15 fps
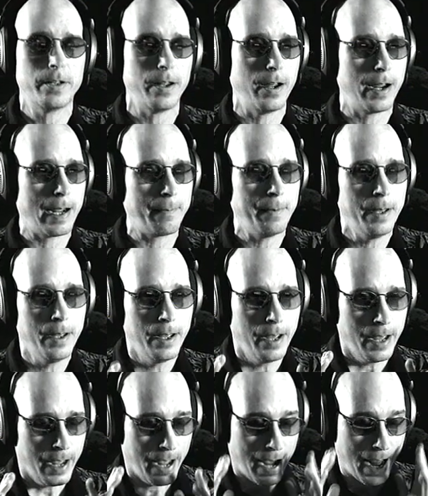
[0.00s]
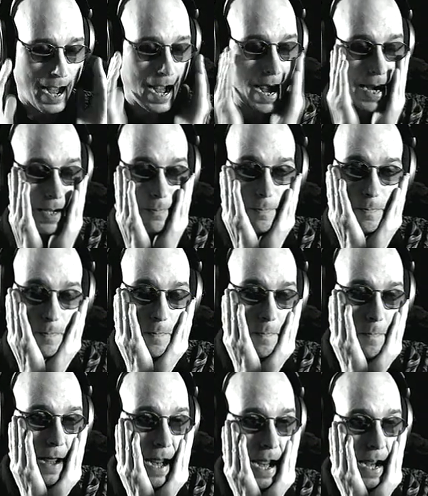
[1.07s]
time. And
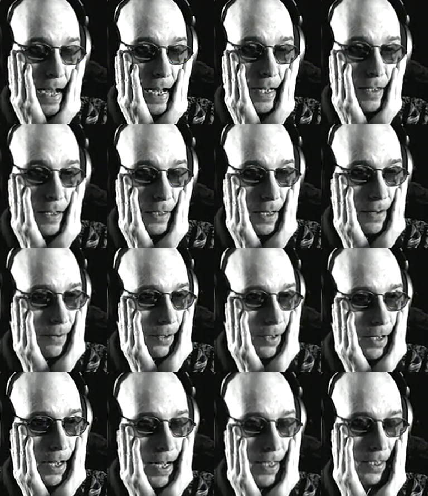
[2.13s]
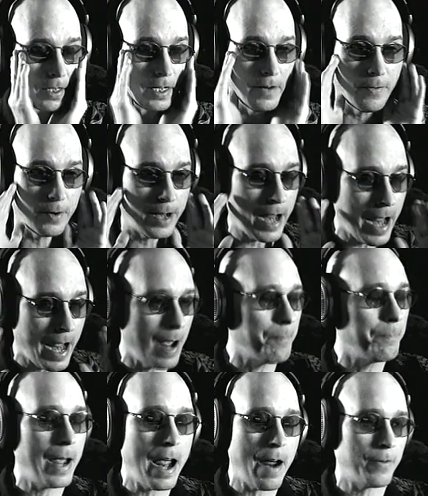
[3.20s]
man, it delivered. It delivered
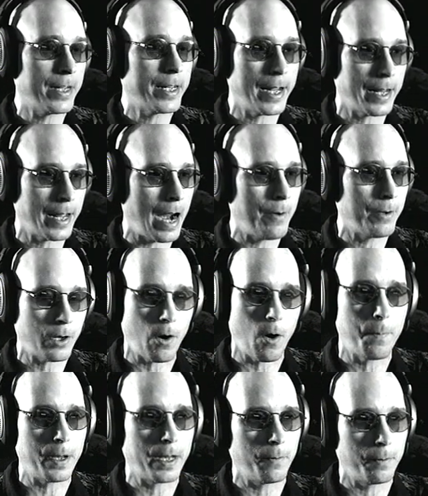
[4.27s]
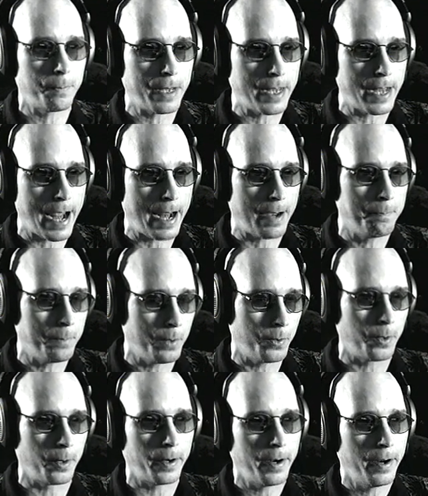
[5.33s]
everything that I was hoping it would be and
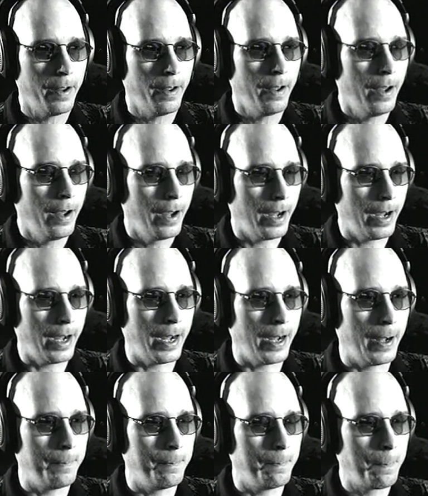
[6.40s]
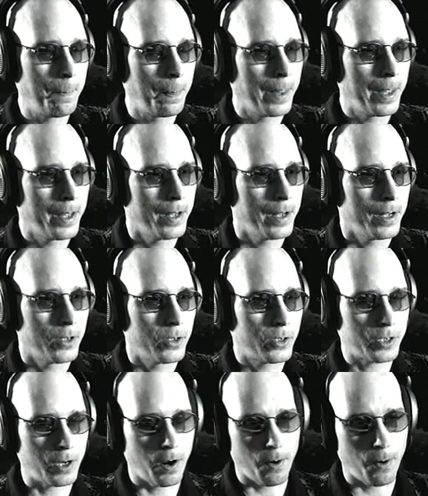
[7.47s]
more. Um,
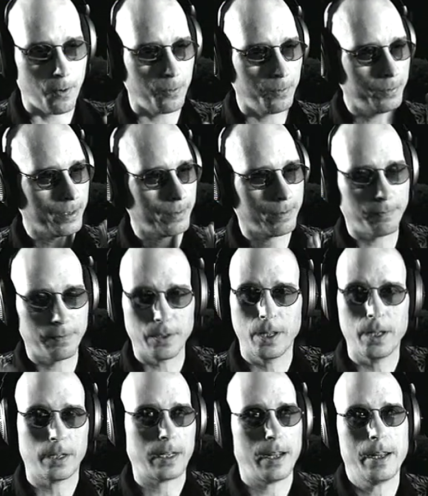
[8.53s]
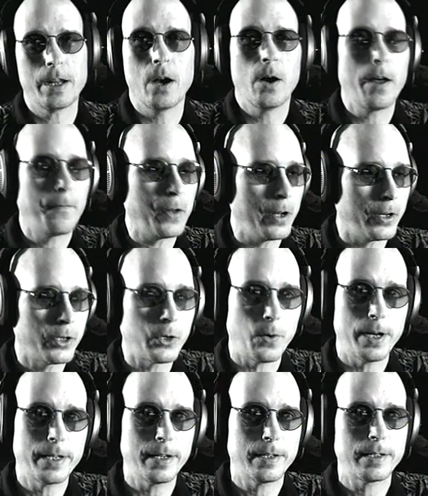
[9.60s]
so, look, you know, if you
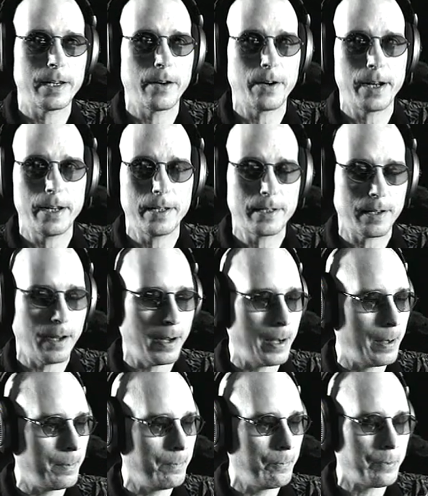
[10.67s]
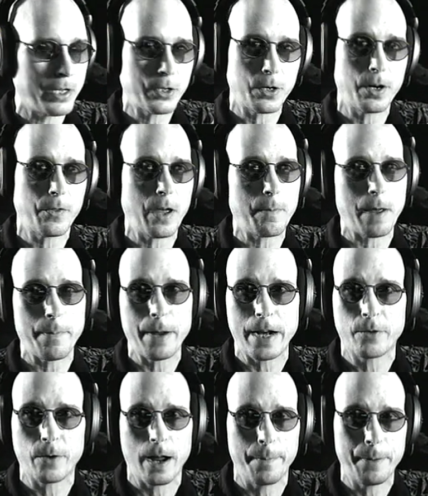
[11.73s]
enjoyed this series, um, be sure to thank my
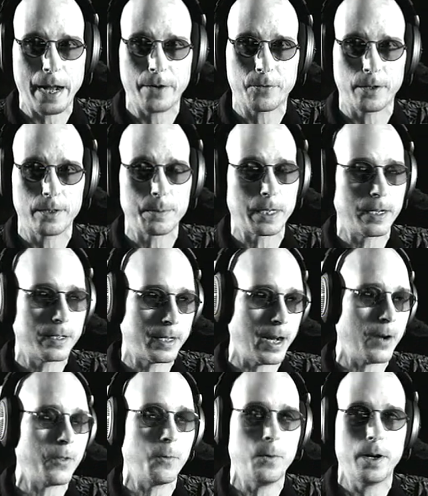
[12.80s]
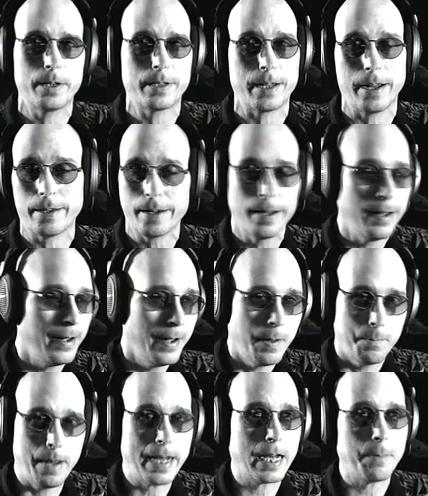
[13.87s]
Patreon patrons because they're the ones that
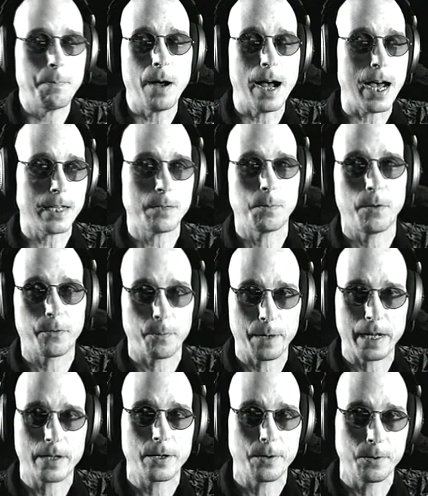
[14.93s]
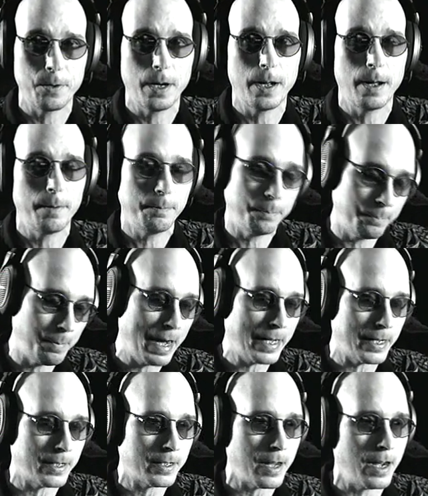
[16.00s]
make it possible for me to uh, make
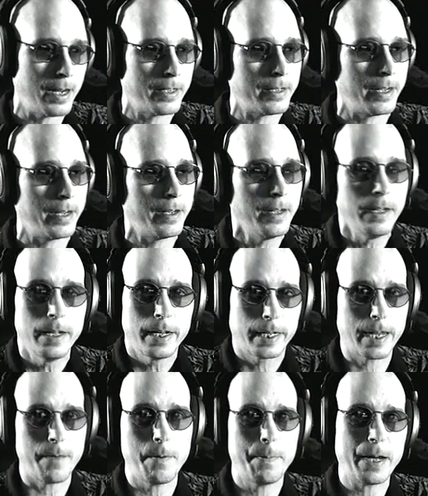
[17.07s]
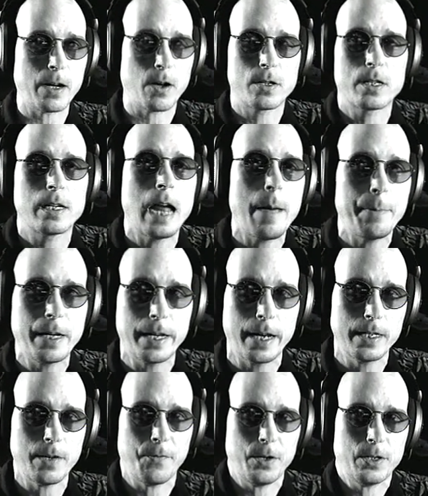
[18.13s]
this content. Give him a big old sloppy
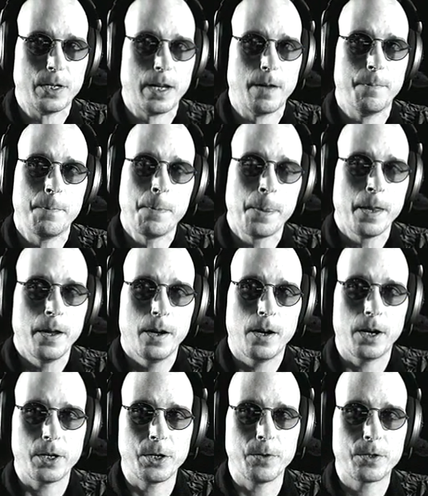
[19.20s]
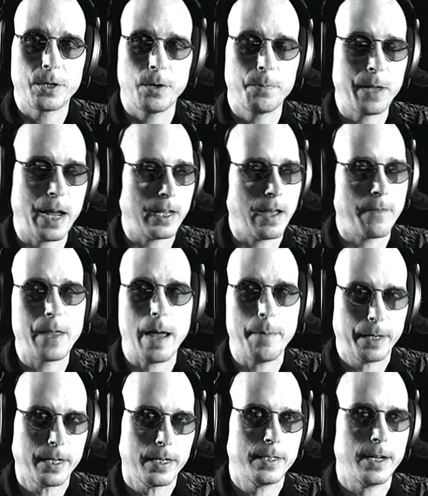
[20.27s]
kiss if you see him on YouTube. They love that
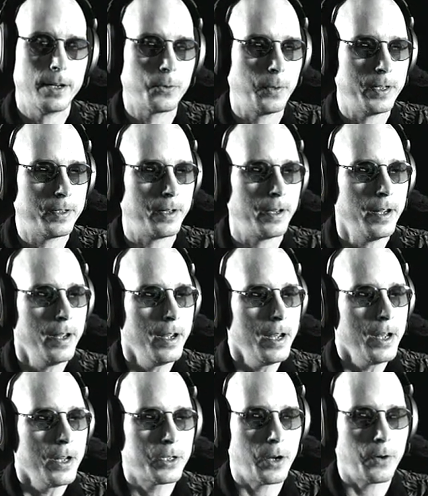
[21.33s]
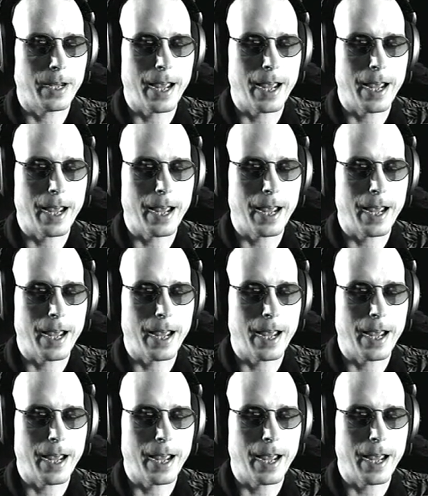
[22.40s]
because they're twisted. So,